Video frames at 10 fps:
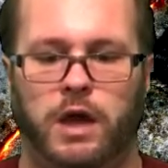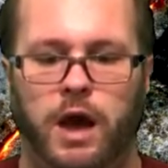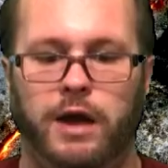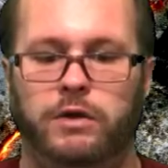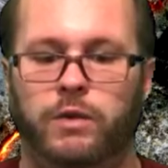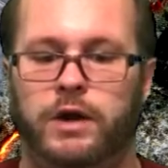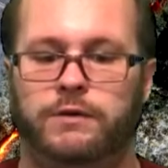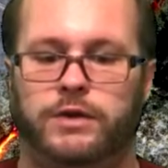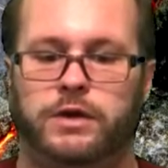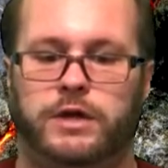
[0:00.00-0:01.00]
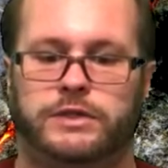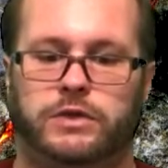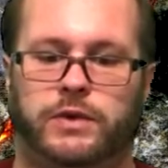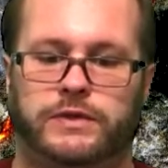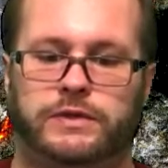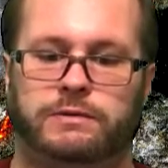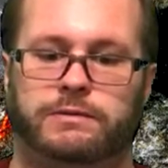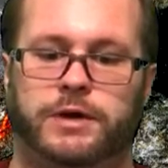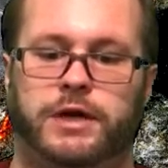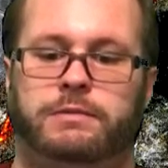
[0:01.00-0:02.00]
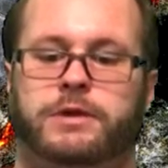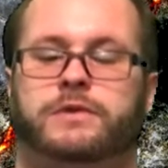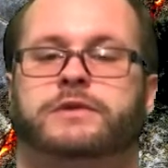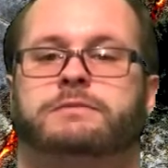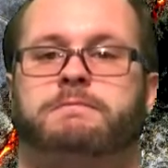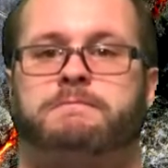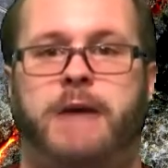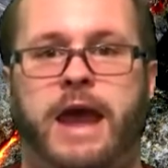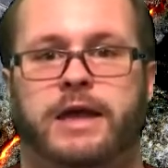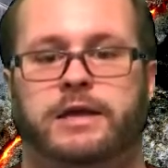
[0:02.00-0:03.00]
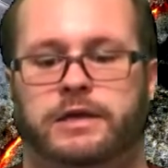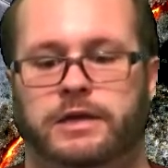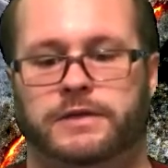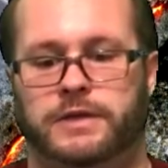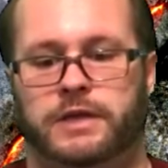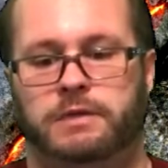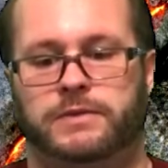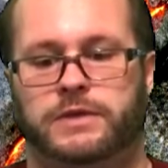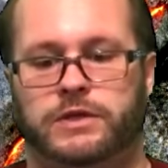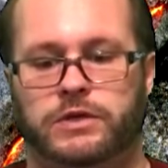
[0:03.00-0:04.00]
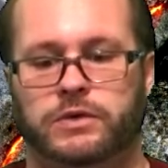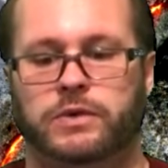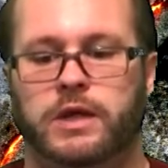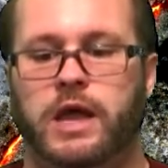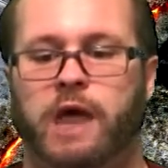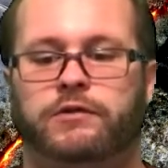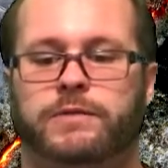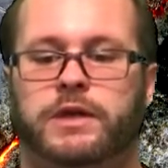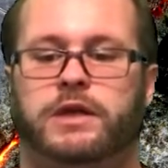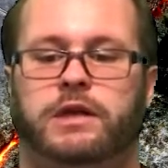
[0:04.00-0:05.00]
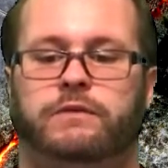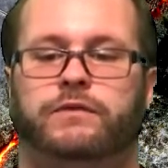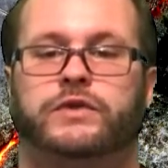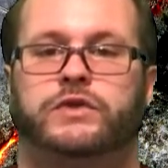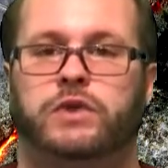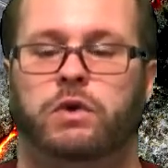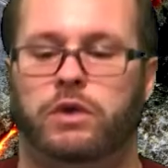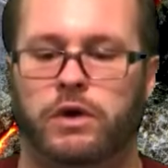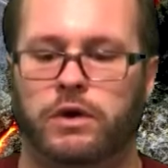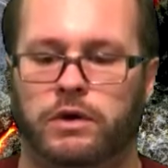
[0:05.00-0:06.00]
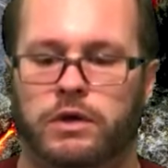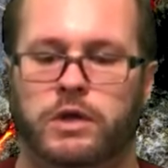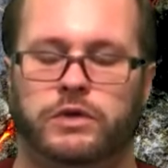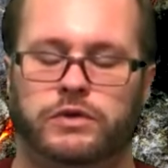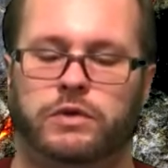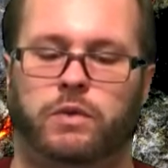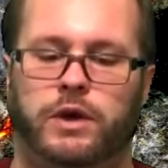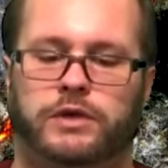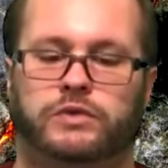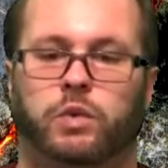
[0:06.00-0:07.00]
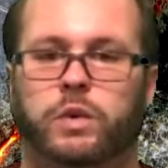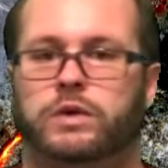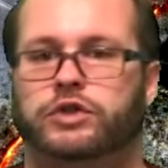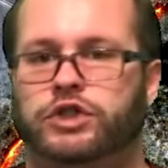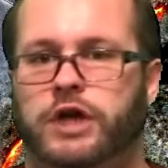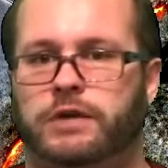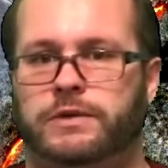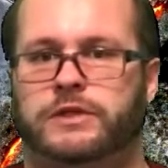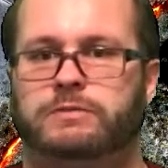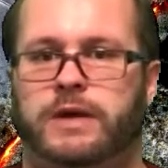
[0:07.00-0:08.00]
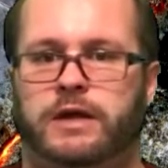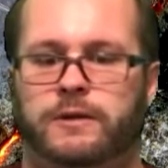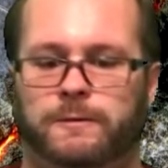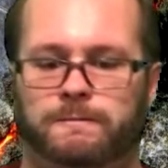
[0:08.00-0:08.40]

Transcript: unaware of the consequences of bringing mutants back into the MCU after being hidden for so long due to Wanda's world-shattering spell.